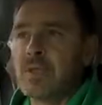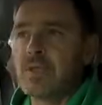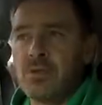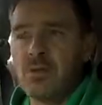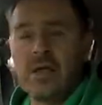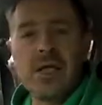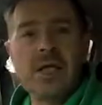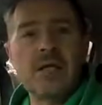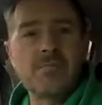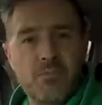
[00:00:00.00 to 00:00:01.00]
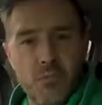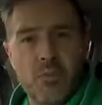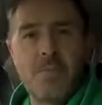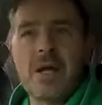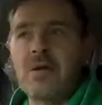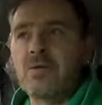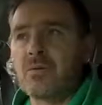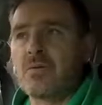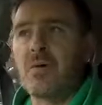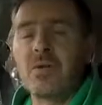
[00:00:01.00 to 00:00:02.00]
until they get
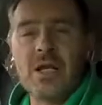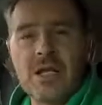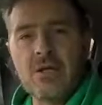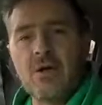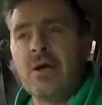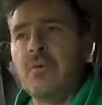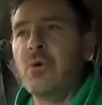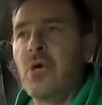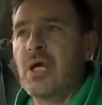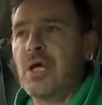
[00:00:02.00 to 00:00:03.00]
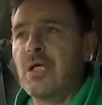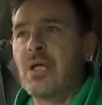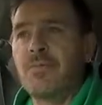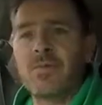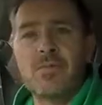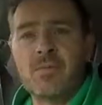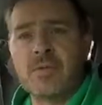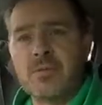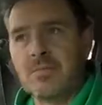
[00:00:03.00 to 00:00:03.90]
broadband on the landline working, they've given